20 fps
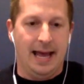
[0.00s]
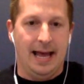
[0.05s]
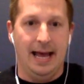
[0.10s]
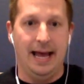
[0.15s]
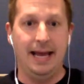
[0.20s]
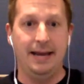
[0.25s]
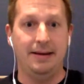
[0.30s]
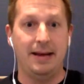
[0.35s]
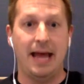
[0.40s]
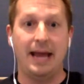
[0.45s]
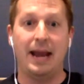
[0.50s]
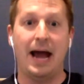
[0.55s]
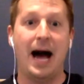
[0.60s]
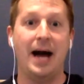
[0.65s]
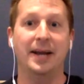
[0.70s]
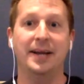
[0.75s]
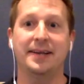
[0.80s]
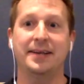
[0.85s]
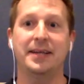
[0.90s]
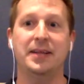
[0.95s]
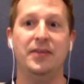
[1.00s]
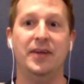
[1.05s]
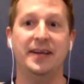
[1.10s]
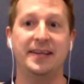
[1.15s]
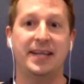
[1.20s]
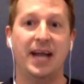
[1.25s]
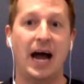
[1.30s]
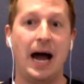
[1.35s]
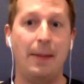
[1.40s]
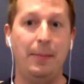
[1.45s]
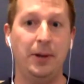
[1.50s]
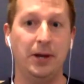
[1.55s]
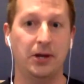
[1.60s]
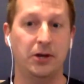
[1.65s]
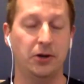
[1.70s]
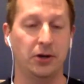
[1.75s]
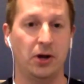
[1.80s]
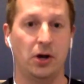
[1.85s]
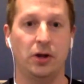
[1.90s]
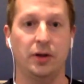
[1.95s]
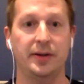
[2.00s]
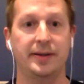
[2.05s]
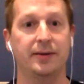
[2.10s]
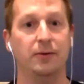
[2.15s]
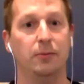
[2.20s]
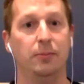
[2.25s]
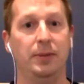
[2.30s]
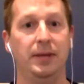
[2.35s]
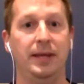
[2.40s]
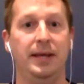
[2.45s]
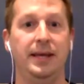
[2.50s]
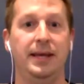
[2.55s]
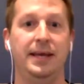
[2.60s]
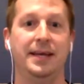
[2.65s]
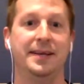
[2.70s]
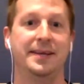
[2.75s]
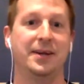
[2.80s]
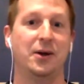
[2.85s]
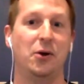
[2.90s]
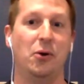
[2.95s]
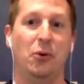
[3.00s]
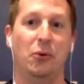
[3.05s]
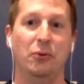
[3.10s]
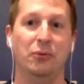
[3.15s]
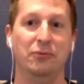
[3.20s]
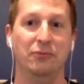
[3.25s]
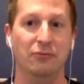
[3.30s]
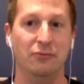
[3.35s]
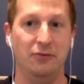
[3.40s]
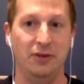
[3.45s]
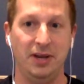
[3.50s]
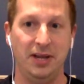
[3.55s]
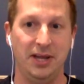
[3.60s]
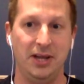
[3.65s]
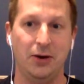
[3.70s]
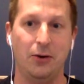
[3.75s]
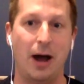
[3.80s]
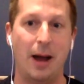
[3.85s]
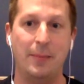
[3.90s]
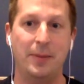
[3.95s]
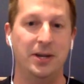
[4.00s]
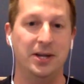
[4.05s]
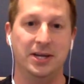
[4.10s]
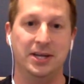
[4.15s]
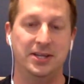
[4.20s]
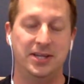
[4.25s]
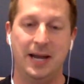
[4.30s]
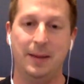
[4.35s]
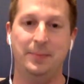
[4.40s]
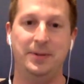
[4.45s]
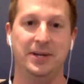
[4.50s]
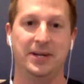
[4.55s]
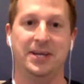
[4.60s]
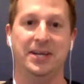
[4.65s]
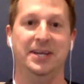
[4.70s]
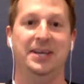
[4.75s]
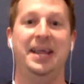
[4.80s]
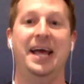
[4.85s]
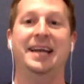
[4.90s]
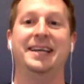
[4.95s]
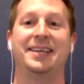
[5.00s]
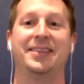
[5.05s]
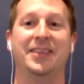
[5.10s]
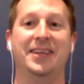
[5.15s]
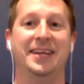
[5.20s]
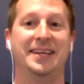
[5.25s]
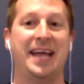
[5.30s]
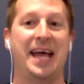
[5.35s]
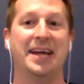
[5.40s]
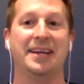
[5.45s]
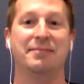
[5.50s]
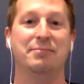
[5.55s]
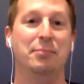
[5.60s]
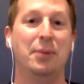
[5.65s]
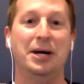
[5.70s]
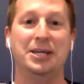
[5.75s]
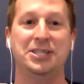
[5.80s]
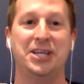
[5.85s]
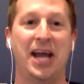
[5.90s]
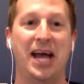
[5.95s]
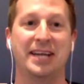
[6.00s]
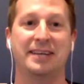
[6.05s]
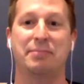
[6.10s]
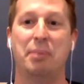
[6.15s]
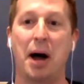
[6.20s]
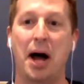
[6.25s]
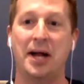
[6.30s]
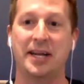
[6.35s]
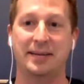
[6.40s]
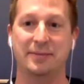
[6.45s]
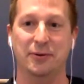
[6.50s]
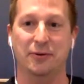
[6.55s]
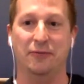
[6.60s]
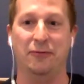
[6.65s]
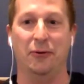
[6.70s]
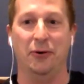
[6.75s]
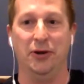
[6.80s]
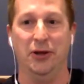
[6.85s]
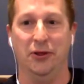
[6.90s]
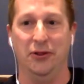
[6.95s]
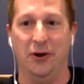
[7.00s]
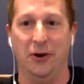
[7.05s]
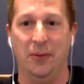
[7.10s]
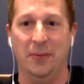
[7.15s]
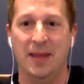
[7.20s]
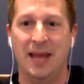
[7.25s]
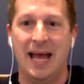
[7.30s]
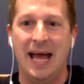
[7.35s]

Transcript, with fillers: And, and honestly, this topic could also be its own video. I'm going to attempt to condense things as much as possible for you, though.